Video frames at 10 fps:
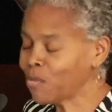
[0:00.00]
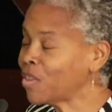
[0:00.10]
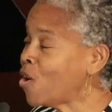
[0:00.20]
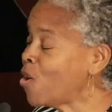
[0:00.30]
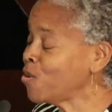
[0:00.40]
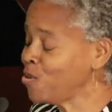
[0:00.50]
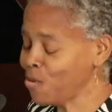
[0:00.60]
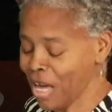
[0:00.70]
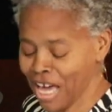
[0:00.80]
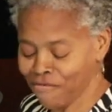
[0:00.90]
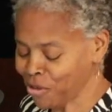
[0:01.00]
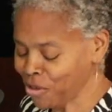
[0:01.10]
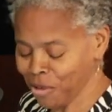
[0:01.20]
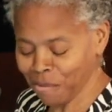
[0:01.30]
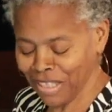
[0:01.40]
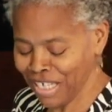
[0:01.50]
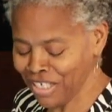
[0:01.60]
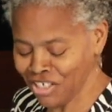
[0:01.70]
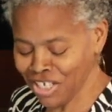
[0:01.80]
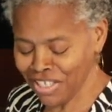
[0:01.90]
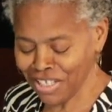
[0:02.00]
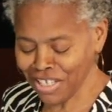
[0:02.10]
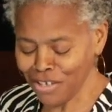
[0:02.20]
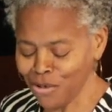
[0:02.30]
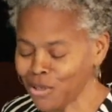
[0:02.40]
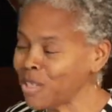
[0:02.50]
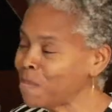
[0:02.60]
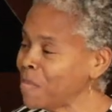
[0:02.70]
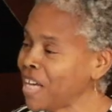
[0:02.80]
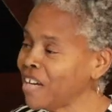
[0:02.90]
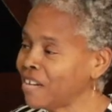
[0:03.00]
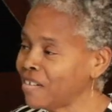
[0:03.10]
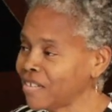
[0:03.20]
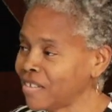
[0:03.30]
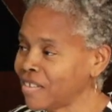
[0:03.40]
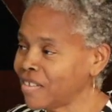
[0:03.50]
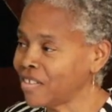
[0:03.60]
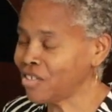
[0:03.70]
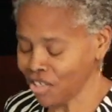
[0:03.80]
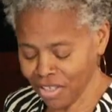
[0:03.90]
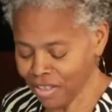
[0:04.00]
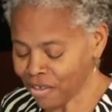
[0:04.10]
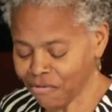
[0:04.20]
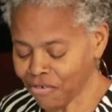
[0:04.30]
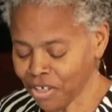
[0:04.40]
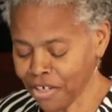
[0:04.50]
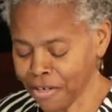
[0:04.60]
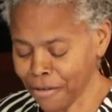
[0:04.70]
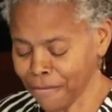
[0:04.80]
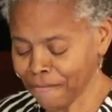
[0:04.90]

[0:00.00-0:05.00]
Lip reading: with all you have on your plate, Jesus, can you spare just a little for her?